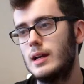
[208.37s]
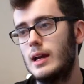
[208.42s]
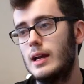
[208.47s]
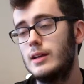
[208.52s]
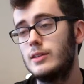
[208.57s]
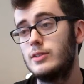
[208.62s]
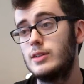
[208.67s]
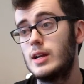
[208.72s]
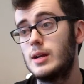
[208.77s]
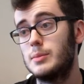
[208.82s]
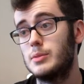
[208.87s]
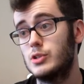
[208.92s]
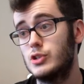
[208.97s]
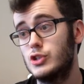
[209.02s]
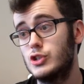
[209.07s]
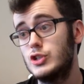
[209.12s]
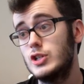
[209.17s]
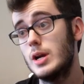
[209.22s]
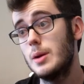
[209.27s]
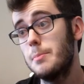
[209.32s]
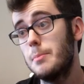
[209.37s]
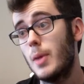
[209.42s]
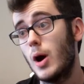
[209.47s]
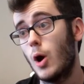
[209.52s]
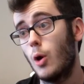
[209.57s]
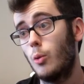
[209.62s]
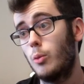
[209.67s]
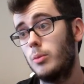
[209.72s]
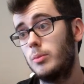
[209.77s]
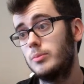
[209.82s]
His name is
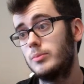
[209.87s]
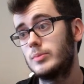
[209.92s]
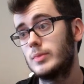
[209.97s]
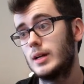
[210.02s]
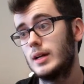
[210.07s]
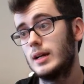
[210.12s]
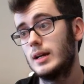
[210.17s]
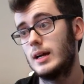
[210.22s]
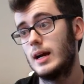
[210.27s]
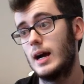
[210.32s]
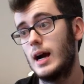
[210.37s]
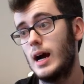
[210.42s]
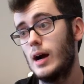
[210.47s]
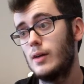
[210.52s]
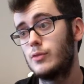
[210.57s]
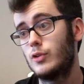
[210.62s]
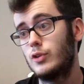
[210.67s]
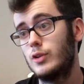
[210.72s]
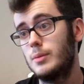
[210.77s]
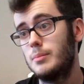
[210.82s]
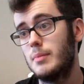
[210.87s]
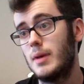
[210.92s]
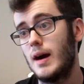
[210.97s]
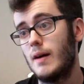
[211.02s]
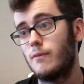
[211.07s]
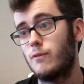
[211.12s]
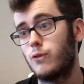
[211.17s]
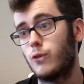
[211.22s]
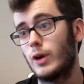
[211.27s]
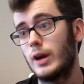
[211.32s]
Jimbo. I offered him my
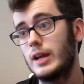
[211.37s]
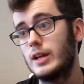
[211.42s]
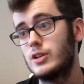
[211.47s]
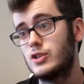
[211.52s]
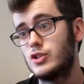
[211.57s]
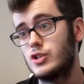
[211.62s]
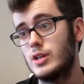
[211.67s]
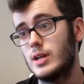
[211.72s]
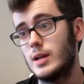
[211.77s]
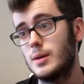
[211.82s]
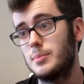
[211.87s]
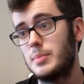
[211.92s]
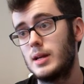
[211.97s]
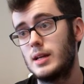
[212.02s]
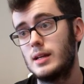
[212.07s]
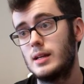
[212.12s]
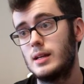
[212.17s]
friendship